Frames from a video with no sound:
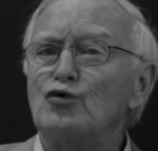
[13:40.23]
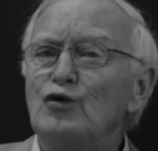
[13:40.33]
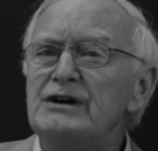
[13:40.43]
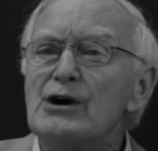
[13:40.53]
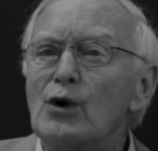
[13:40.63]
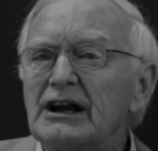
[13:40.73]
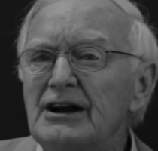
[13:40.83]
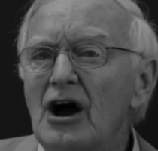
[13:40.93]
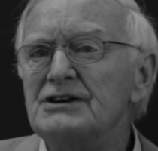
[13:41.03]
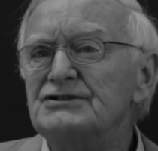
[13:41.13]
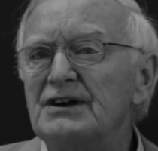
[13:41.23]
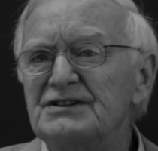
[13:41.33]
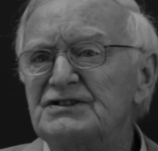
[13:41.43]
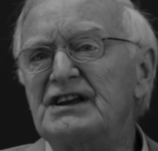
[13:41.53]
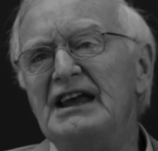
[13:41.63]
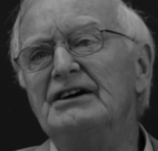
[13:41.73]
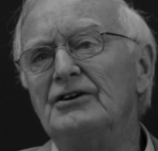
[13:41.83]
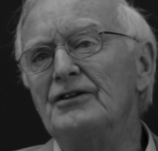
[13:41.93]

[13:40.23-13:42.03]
reorganize on a scale